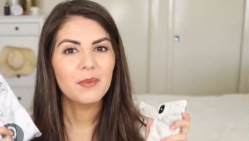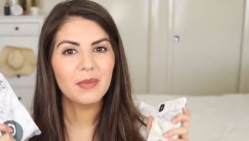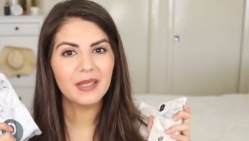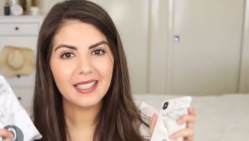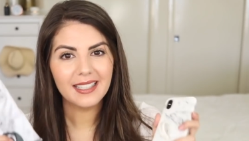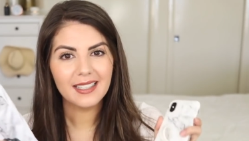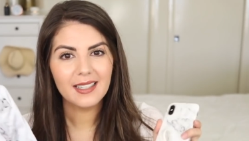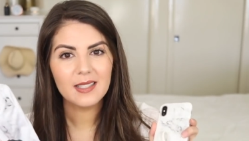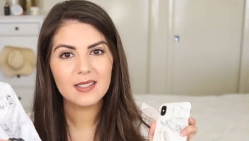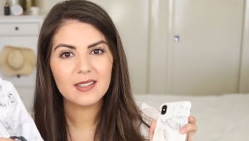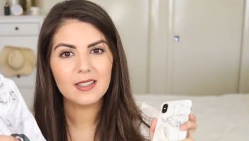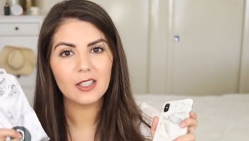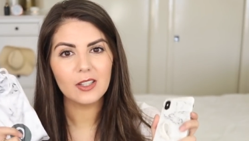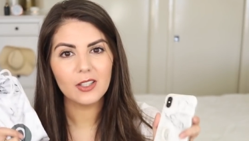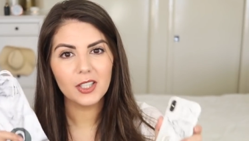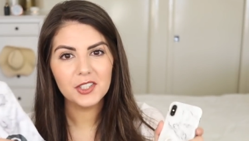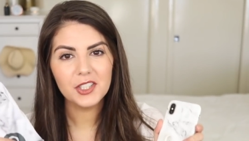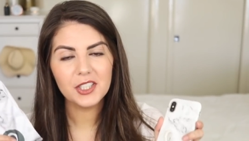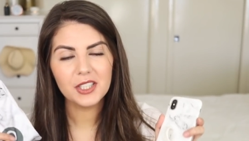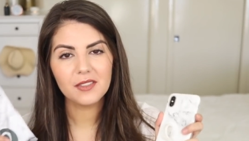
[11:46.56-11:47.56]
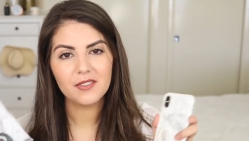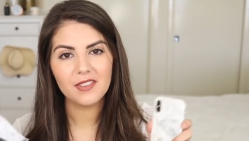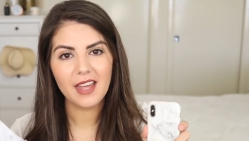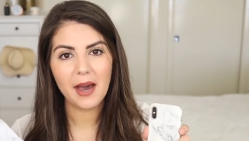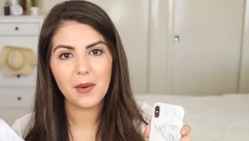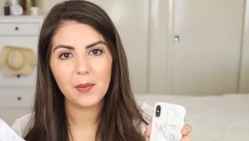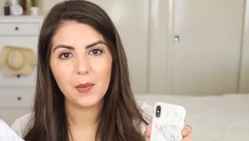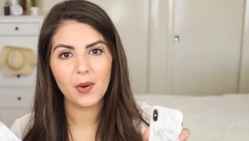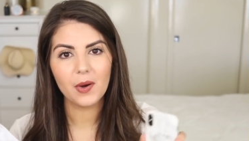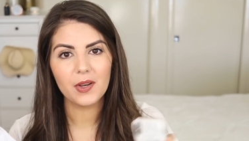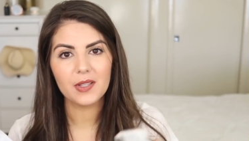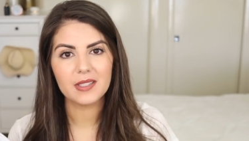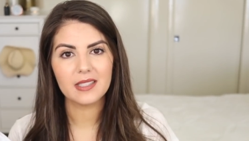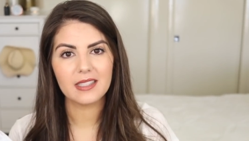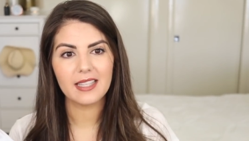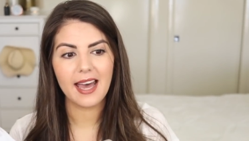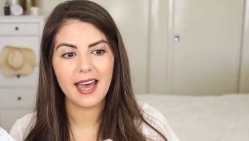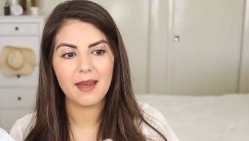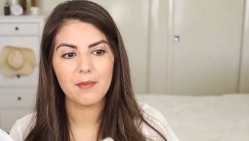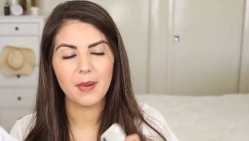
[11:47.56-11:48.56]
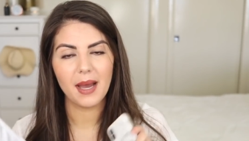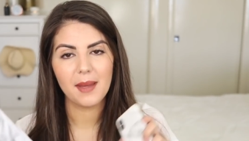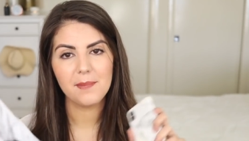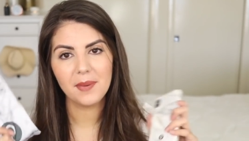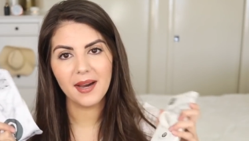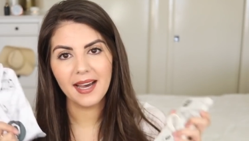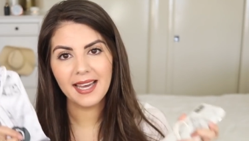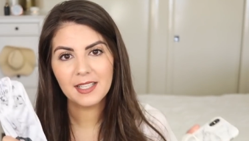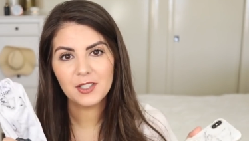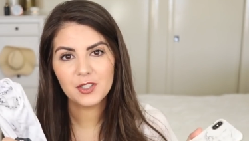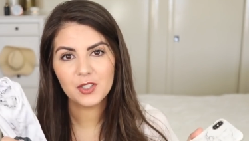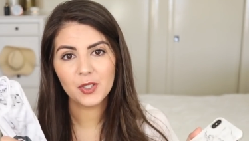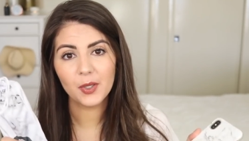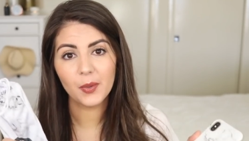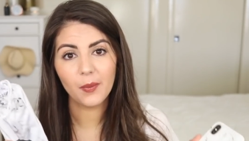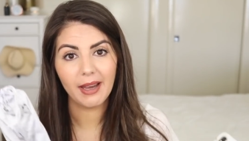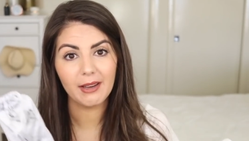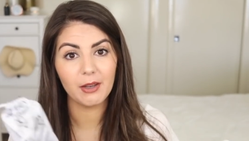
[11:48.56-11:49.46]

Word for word: because the logic of that was that by buying two,